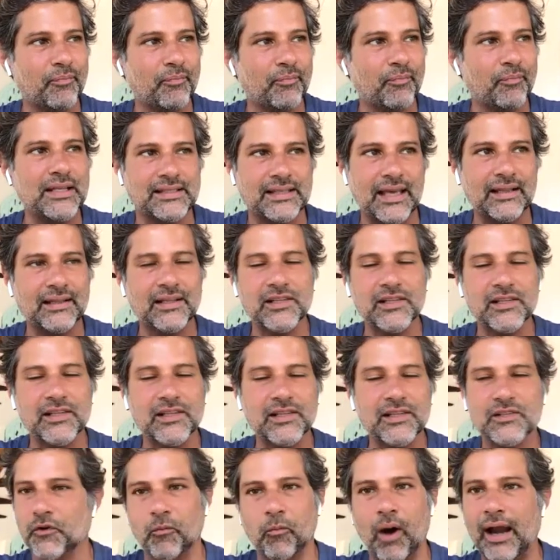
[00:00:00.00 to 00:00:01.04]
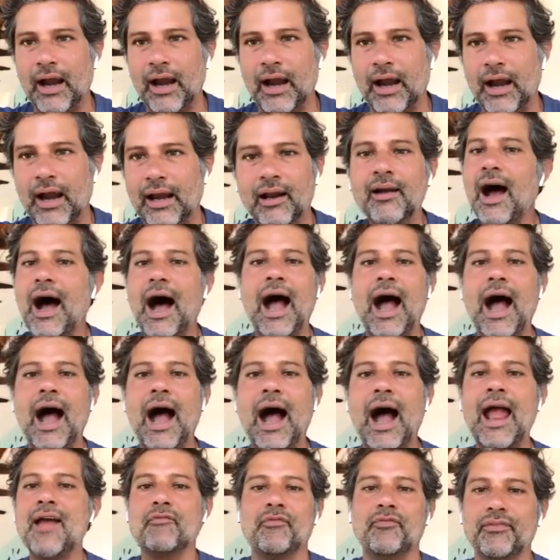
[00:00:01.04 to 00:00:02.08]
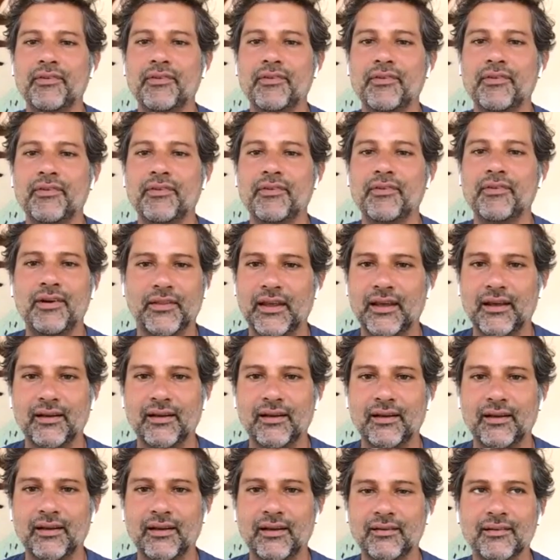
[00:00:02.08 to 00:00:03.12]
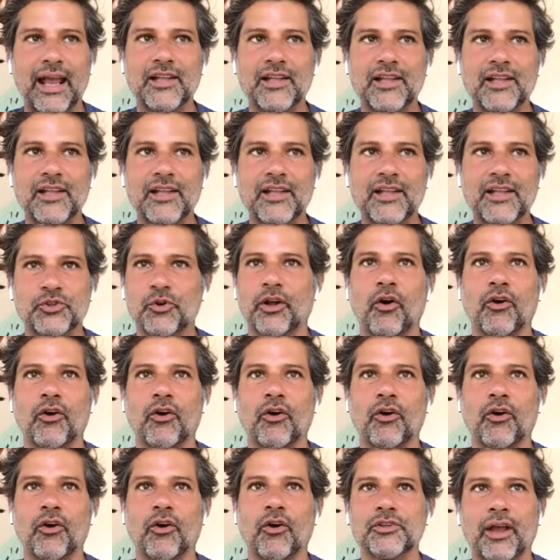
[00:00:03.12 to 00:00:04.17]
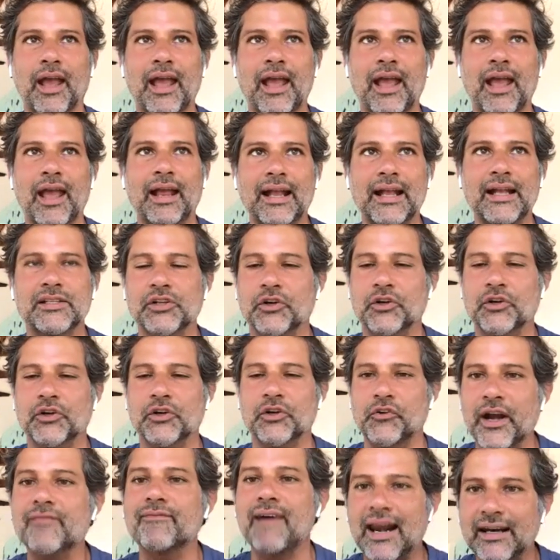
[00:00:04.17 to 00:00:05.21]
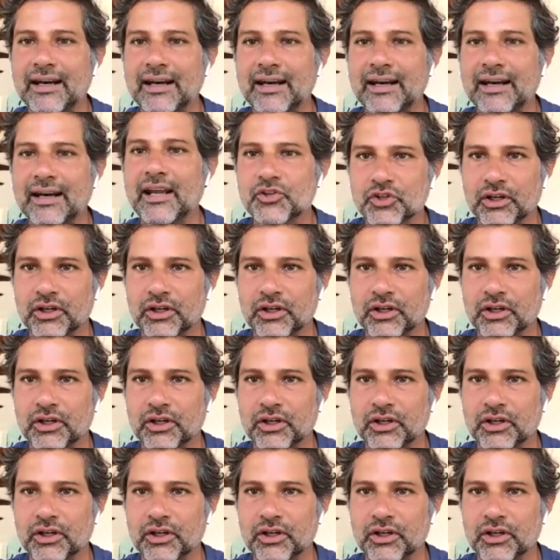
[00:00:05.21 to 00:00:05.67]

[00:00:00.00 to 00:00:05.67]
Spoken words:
And I've been saying this for a while. I have nothing against unicorns. Look, it's a great